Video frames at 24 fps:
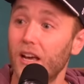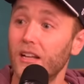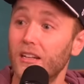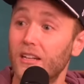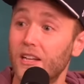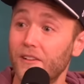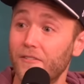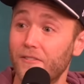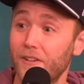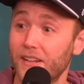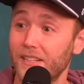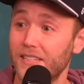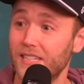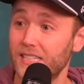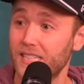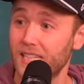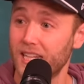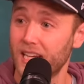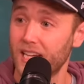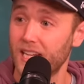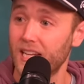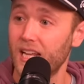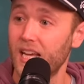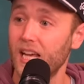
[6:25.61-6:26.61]
defenses
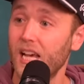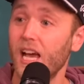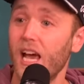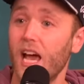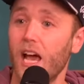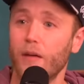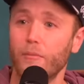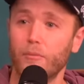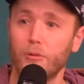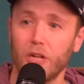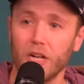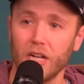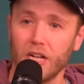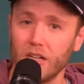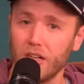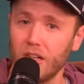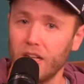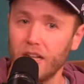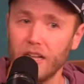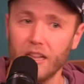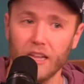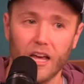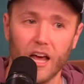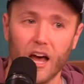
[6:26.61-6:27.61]
in, and
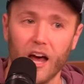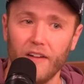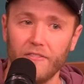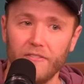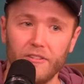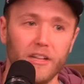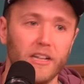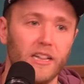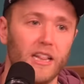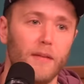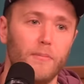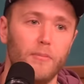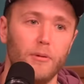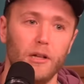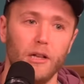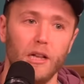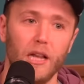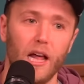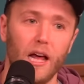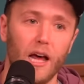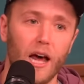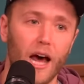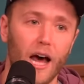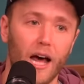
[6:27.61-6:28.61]
particularly the conflict they put
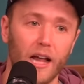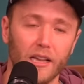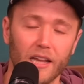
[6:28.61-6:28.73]
uh,